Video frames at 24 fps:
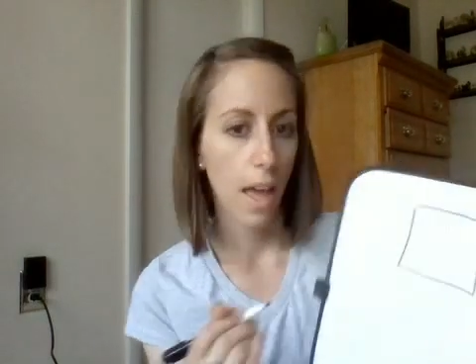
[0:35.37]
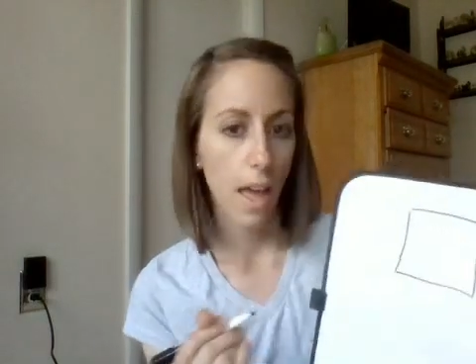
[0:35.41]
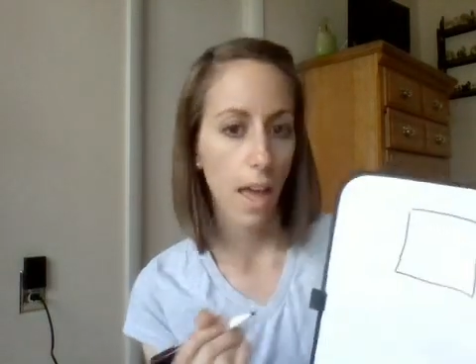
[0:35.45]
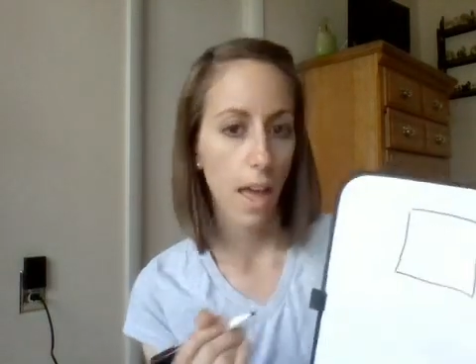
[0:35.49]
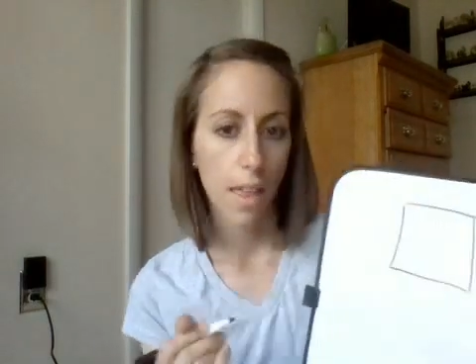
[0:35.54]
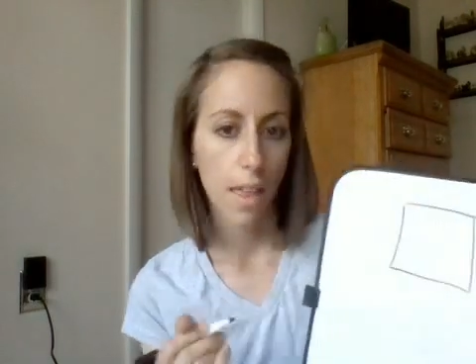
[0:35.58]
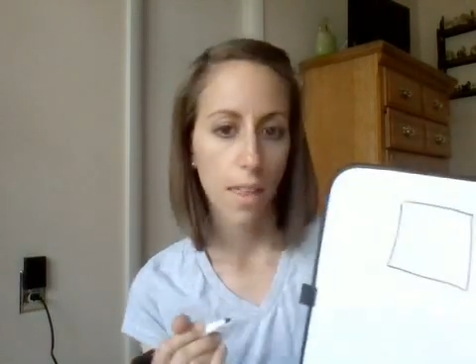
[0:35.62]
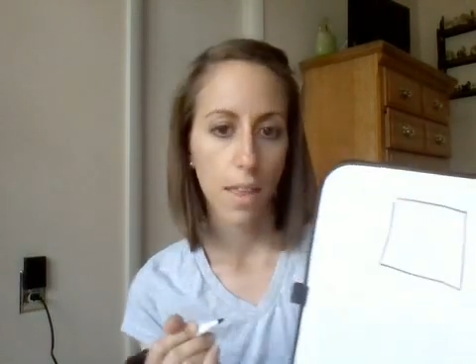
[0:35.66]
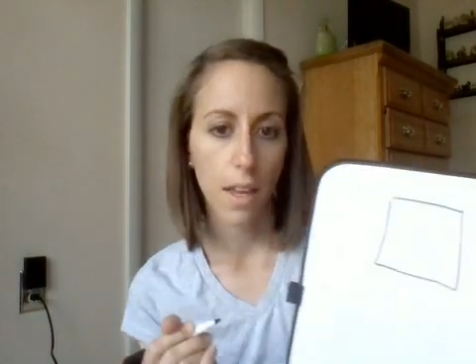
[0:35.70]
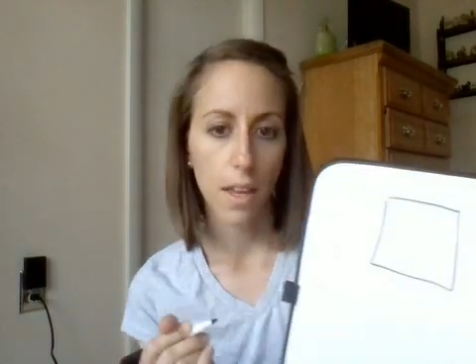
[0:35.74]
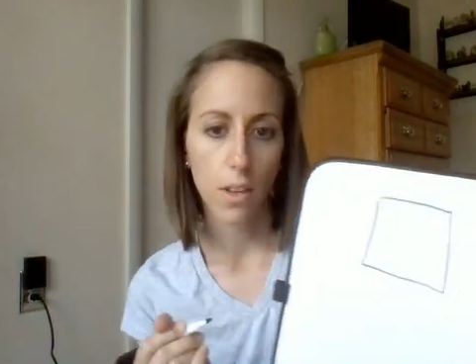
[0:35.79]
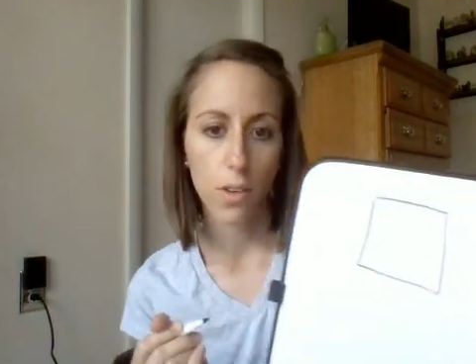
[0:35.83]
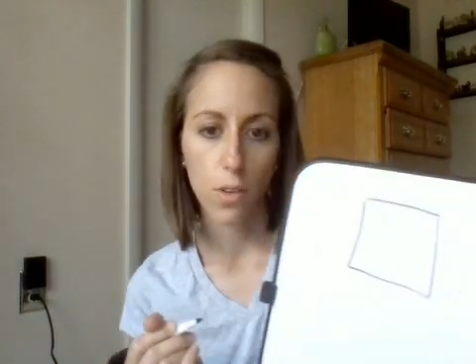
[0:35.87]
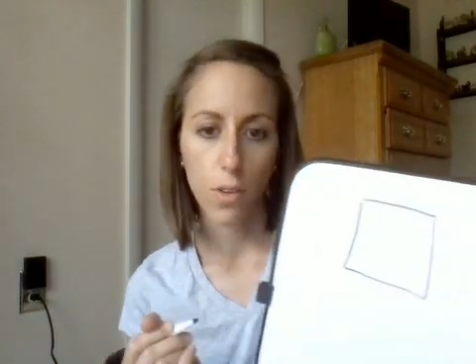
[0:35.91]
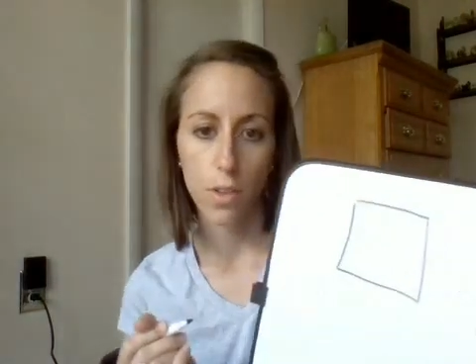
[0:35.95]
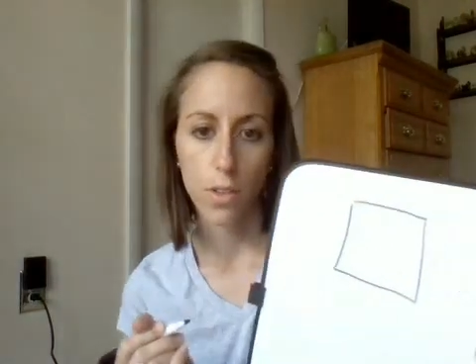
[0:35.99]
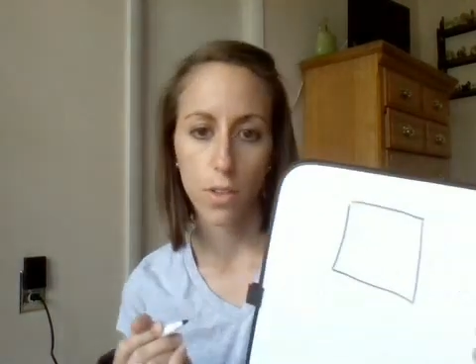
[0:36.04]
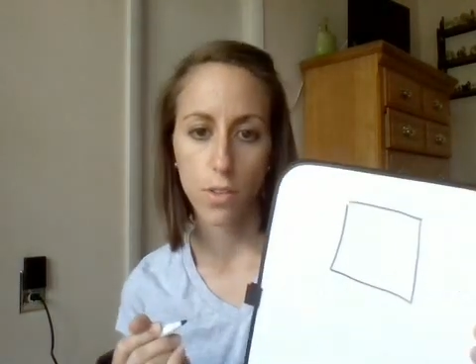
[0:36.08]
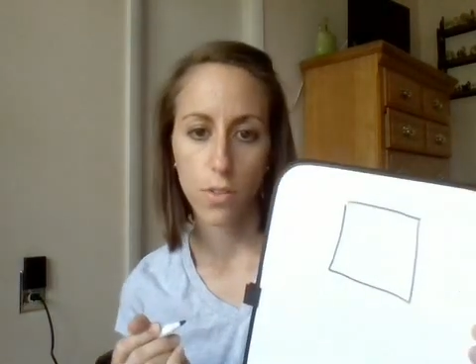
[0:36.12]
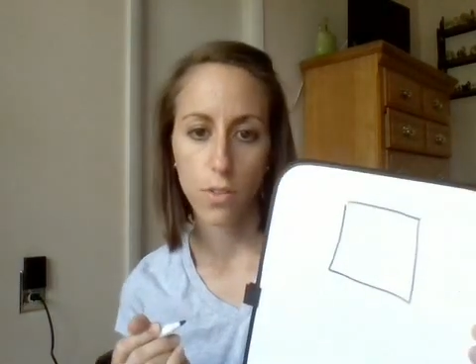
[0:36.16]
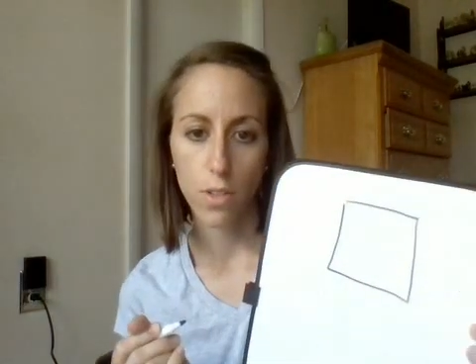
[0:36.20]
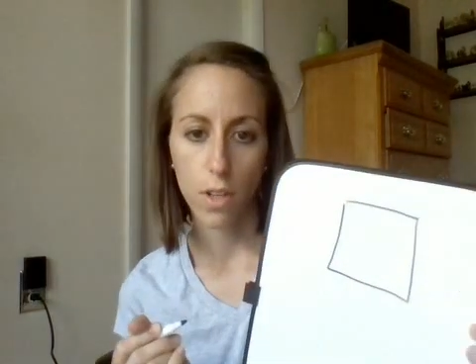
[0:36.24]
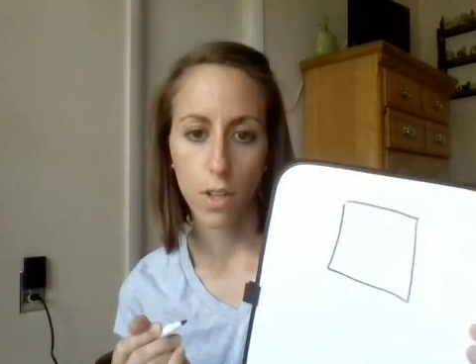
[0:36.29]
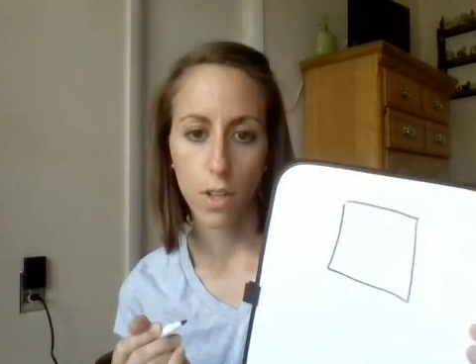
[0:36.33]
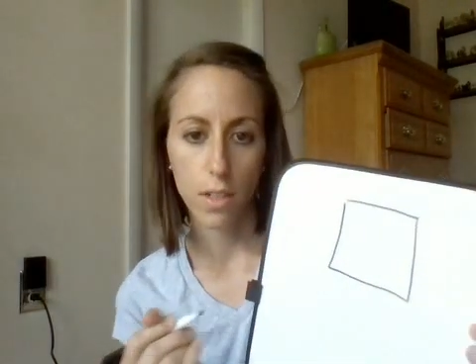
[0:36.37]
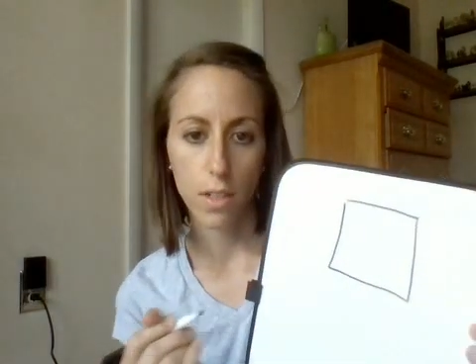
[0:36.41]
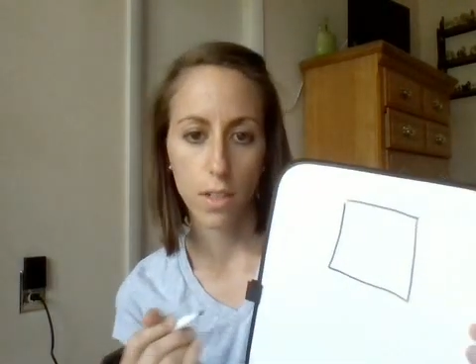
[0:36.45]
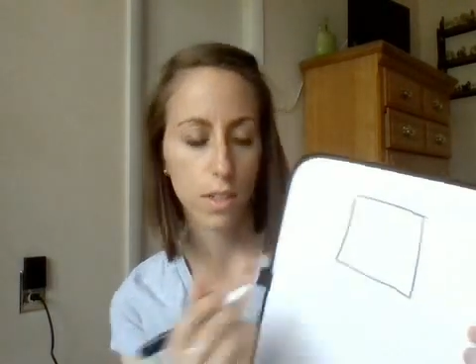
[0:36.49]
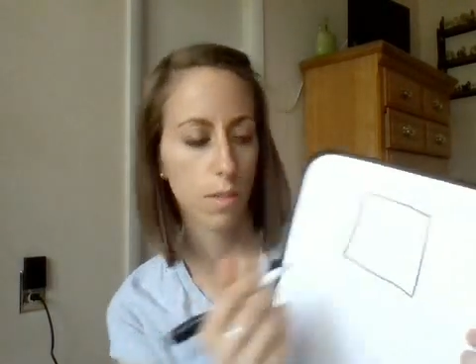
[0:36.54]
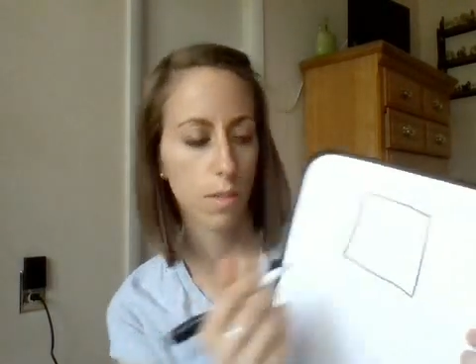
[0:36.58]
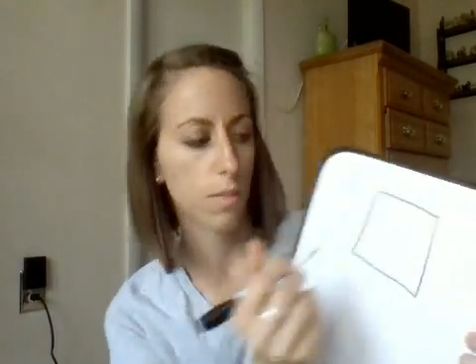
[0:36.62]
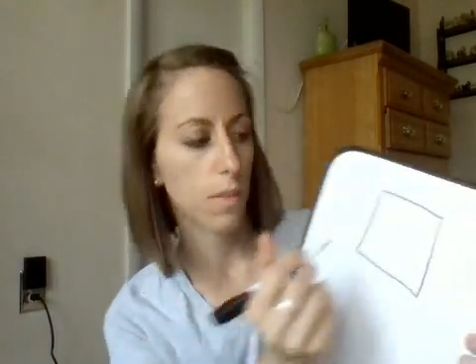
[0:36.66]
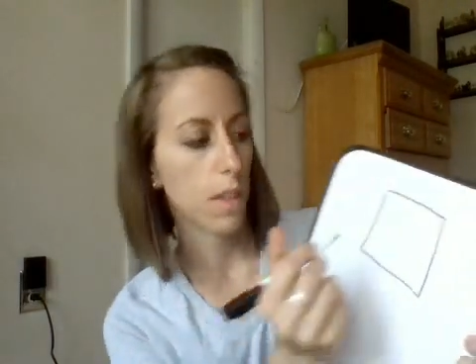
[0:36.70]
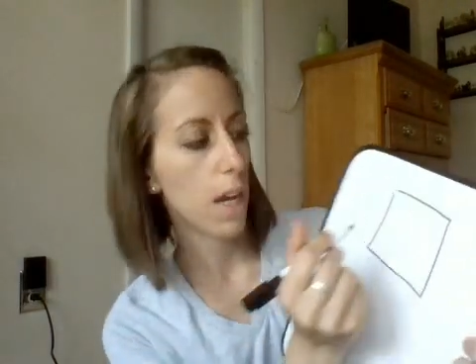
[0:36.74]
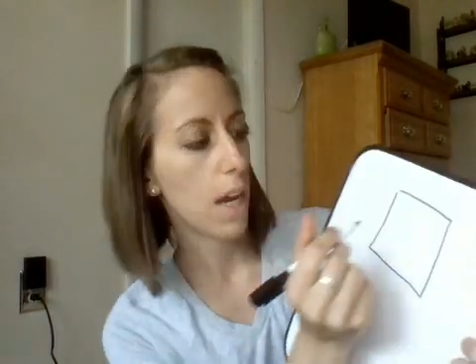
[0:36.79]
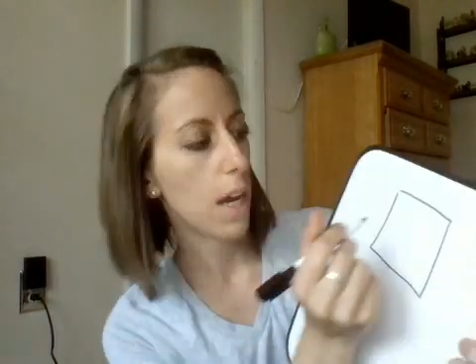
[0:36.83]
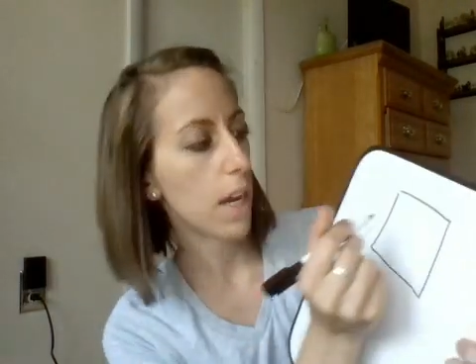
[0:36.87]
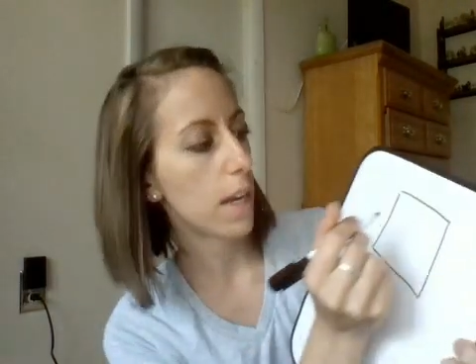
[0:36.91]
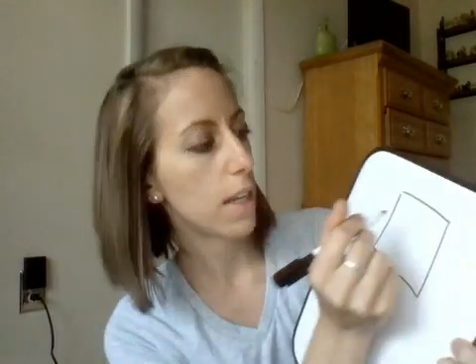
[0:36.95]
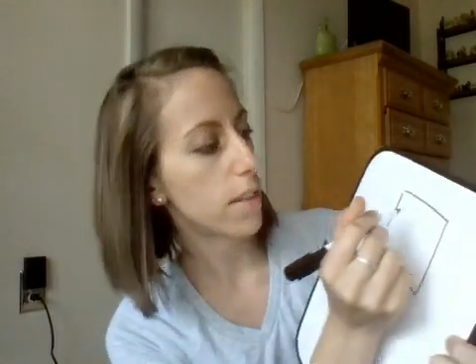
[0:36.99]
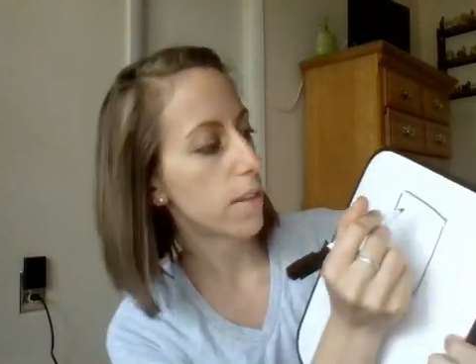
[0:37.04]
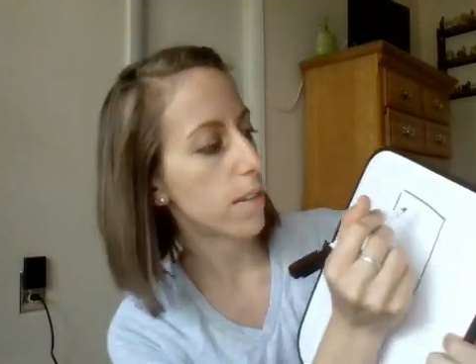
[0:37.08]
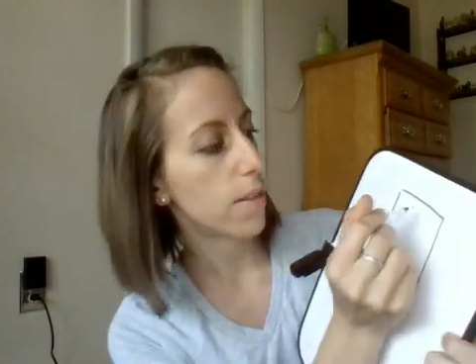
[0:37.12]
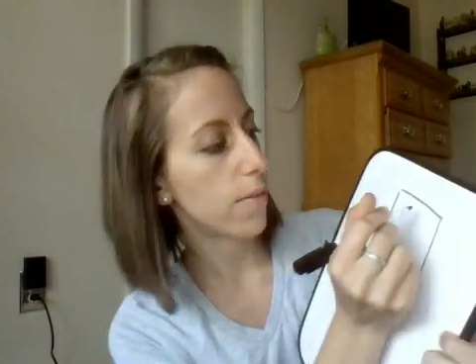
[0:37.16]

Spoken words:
and then you're going to draw some lines